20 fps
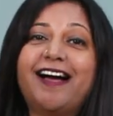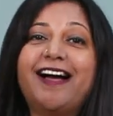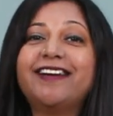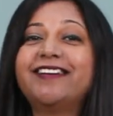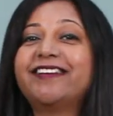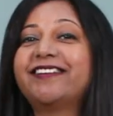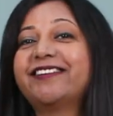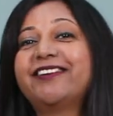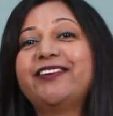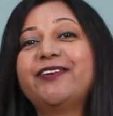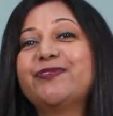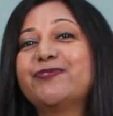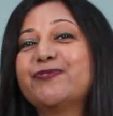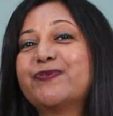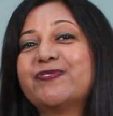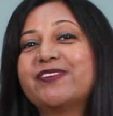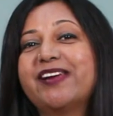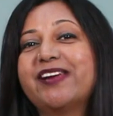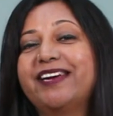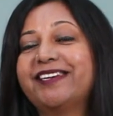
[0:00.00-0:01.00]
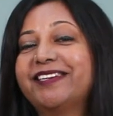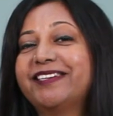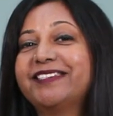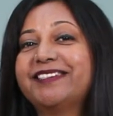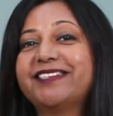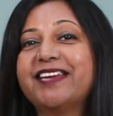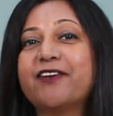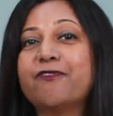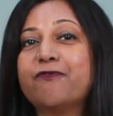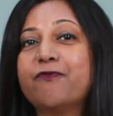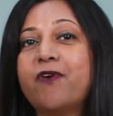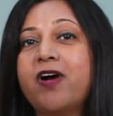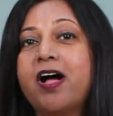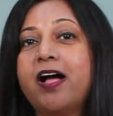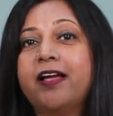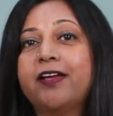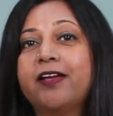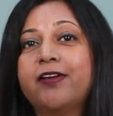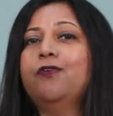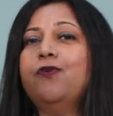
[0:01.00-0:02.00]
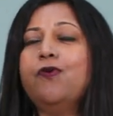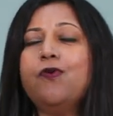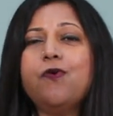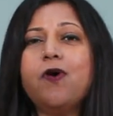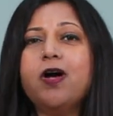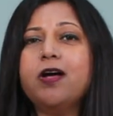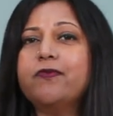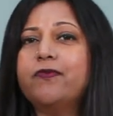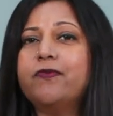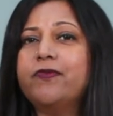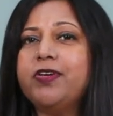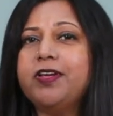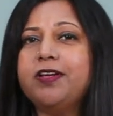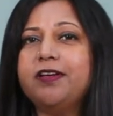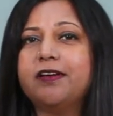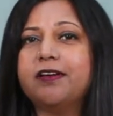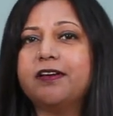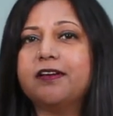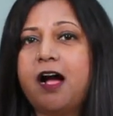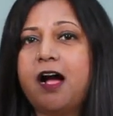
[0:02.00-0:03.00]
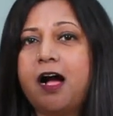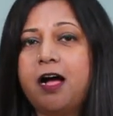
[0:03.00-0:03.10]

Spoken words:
I really don't understand why. Who are we?